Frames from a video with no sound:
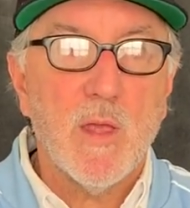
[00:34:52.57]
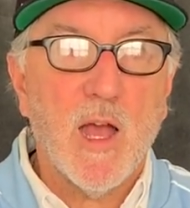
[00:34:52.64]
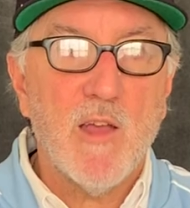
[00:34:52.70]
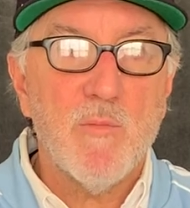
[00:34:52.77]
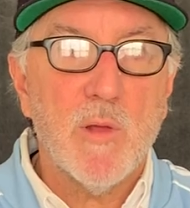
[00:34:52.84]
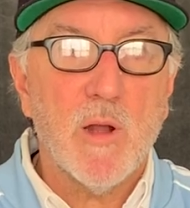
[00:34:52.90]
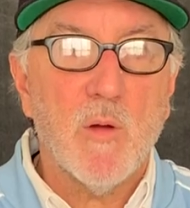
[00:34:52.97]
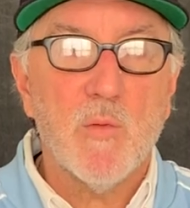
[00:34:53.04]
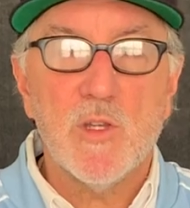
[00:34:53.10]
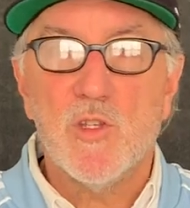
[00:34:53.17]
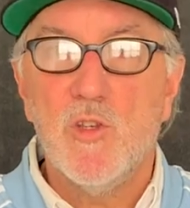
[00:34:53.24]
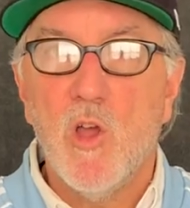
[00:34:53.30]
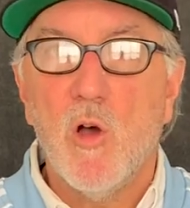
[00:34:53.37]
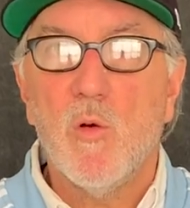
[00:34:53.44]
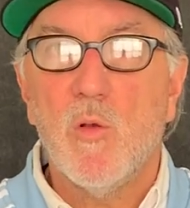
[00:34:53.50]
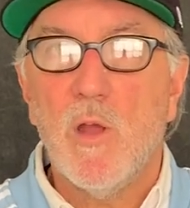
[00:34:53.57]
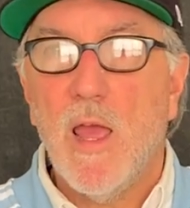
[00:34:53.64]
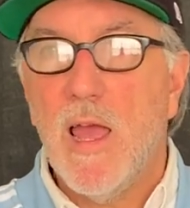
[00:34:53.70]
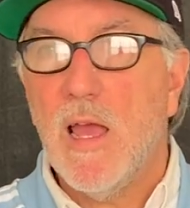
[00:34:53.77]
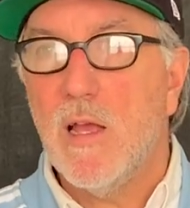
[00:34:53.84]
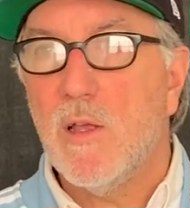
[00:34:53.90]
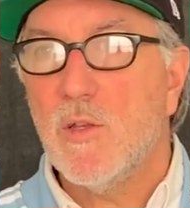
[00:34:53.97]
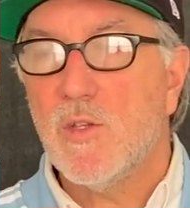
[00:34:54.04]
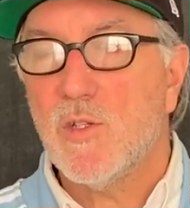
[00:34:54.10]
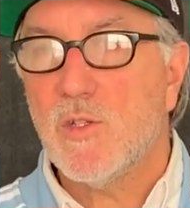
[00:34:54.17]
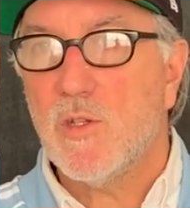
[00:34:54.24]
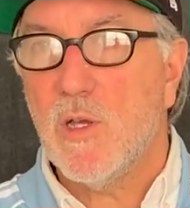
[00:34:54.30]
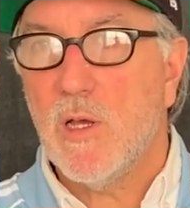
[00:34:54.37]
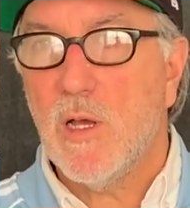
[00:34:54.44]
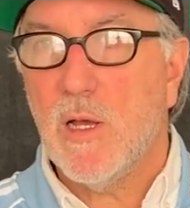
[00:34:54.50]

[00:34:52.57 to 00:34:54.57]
I've been always known as